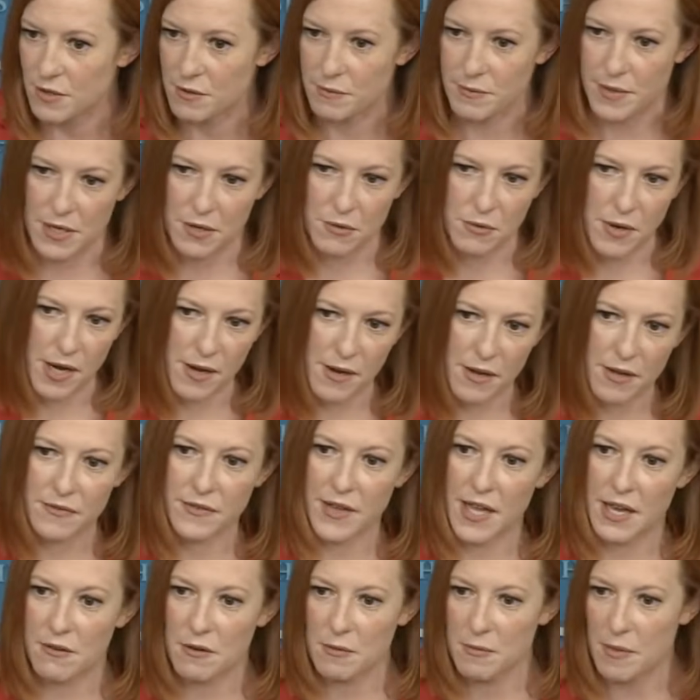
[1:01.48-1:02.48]
or be aware
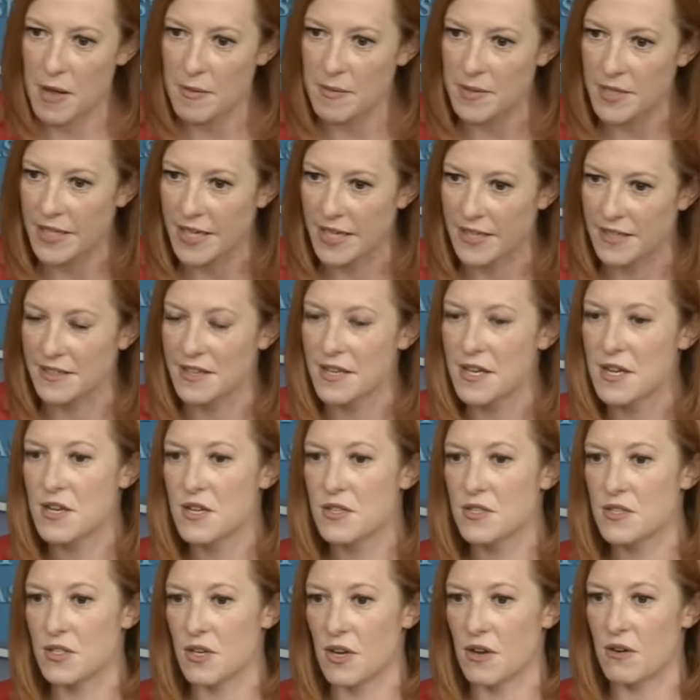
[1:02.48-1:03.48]
of, a Republican.
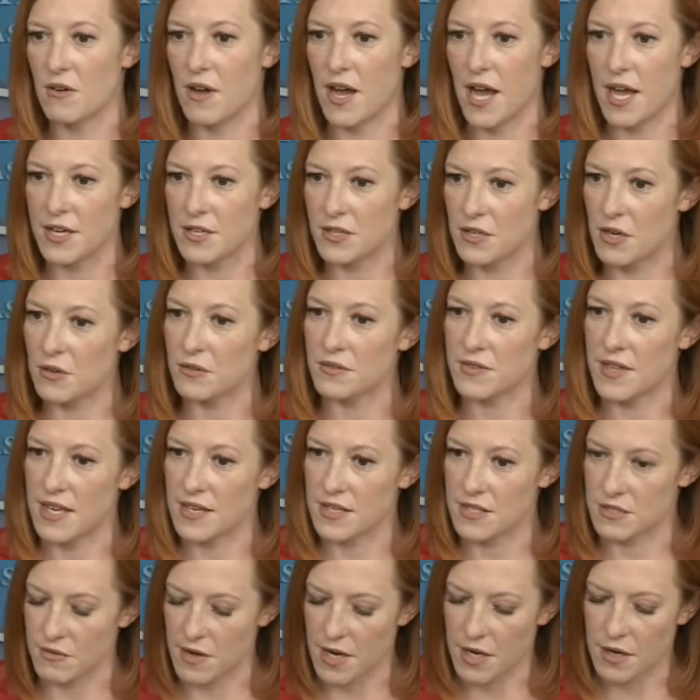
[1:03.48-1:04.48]
So I'd note
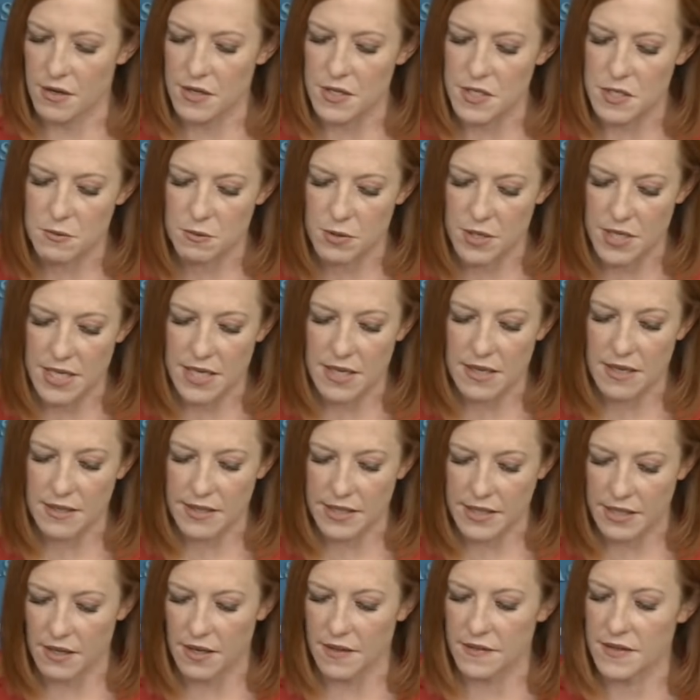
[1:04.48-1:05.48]
that his record is pretty
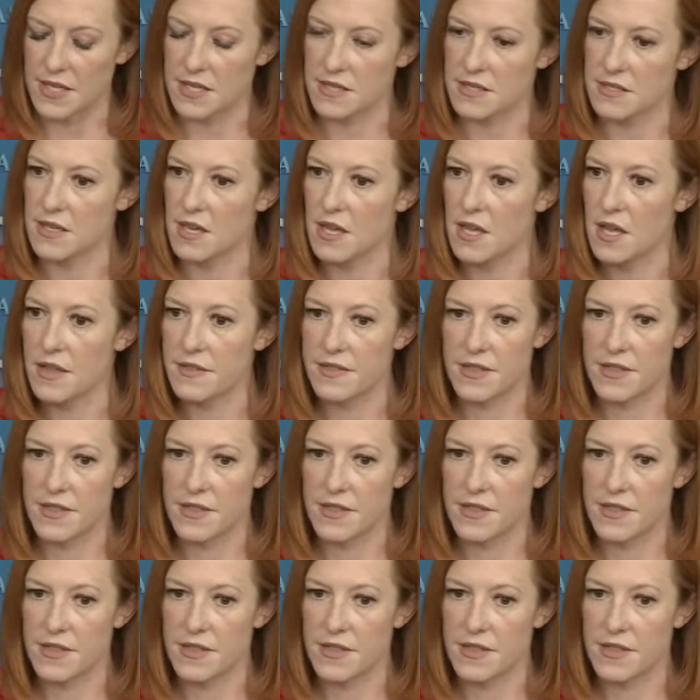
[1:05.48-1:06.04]
clear on this.